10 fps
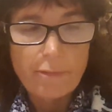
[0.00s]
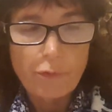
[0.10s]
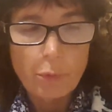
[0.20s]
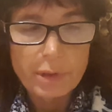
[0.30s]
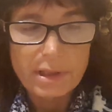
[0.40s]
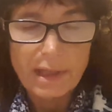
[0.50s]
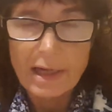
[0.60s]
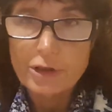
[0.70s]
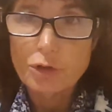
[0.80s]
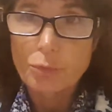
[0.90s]

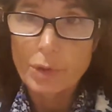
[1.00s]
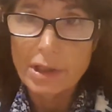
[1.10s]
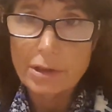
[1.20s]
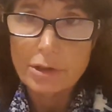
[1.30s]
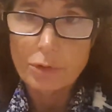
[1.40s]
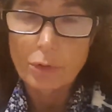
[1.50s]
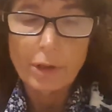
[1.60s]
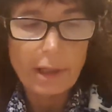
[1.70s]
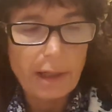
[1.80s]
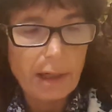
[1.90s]
/real
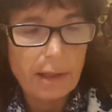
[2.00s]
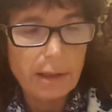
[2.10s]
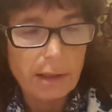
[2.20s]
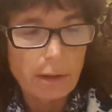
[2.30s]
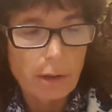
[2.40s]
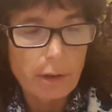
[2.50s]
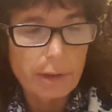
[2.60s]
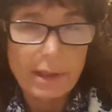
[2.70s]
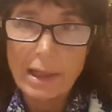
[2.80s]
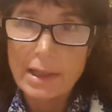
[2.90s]
story, and the R
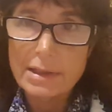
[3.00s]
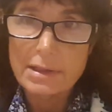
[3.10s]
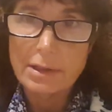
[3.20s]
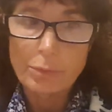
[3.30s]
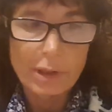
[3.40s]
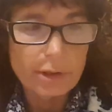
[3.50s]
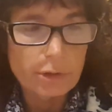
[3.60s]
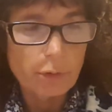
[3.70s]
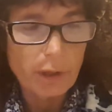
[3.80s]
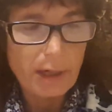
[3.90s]
and the S in real
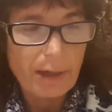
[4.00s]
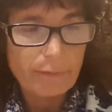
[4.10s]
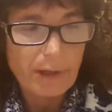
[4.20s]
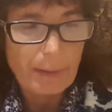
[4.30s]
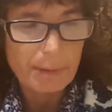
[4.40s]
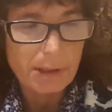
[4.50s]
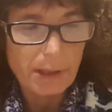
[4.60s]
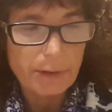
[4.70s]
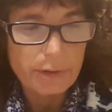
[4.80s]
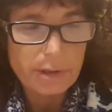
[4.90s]
story have capital
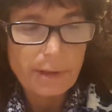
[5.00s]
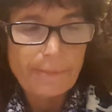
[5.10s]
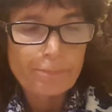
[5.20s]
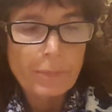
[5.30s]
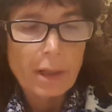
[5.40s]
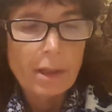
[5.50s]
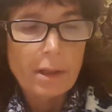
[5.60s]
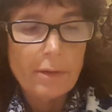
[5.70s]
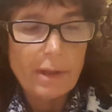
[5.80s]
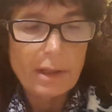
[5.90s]
letters.
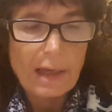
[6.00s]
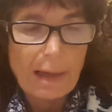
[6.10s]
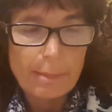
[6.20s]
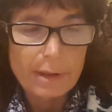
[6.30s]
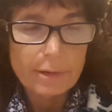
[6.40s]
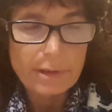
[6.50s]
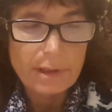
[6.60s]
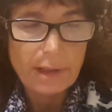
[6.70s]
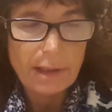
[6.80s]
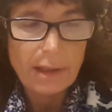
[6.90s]
Then capital
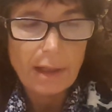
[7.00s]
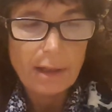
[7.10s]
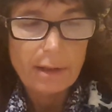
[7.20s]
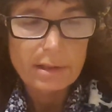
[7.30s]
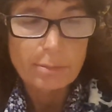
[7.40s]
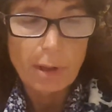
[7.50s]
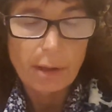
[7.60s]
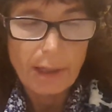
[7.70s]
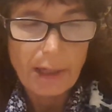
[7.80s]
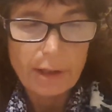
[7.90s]
C, small
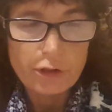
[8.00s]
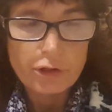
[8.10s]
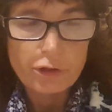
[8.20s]
h,